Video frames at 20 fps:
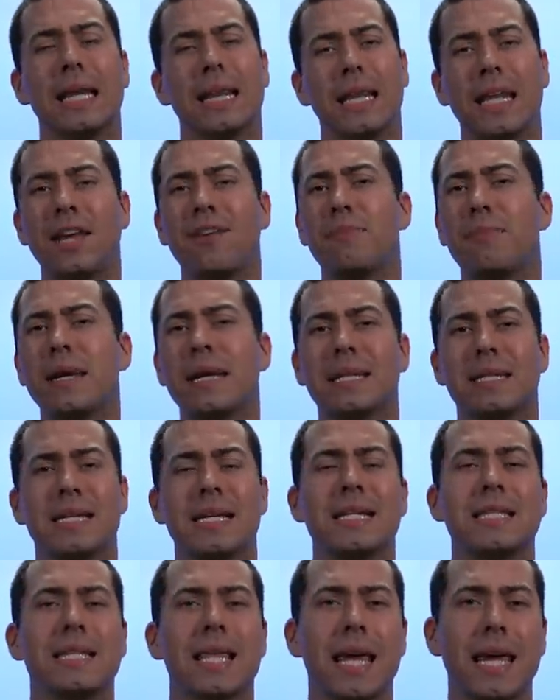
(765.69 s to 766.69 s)
Leave me a
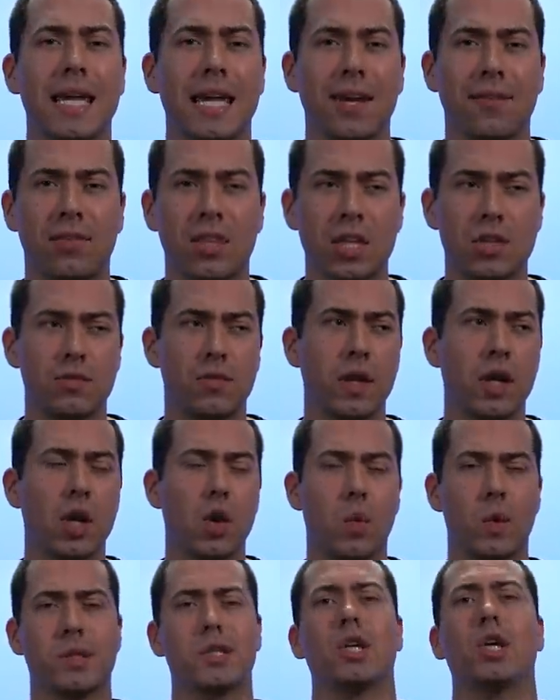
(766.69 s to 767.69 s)
dislike if this
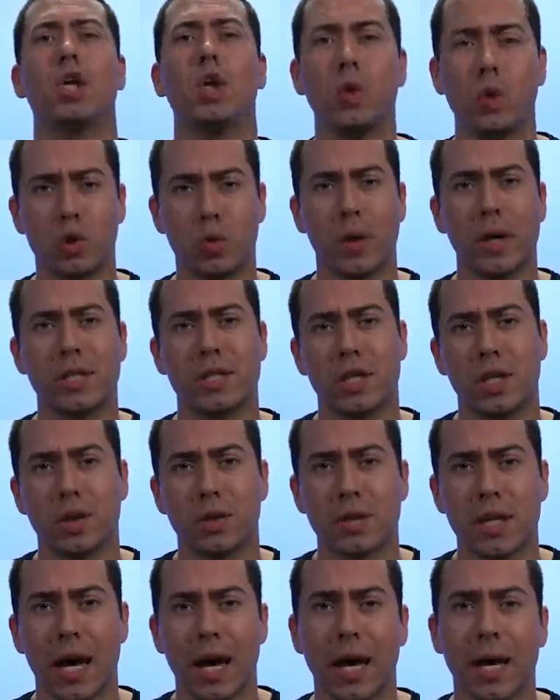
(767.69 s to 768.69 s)
video was a huge waste of your
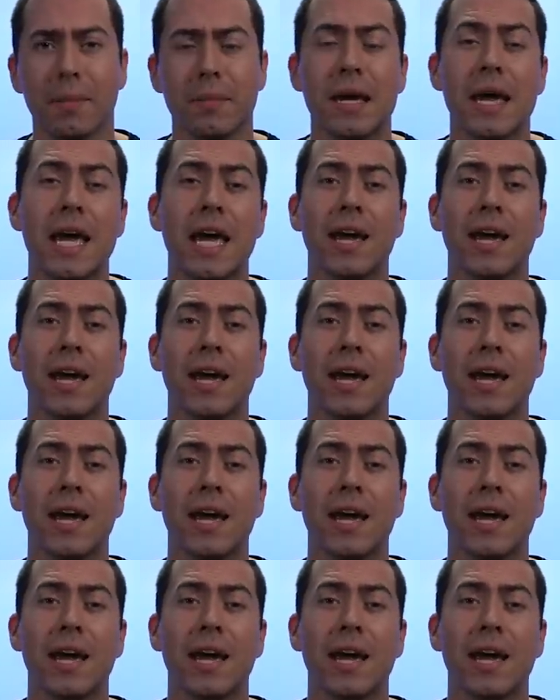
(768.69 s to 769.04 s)
time.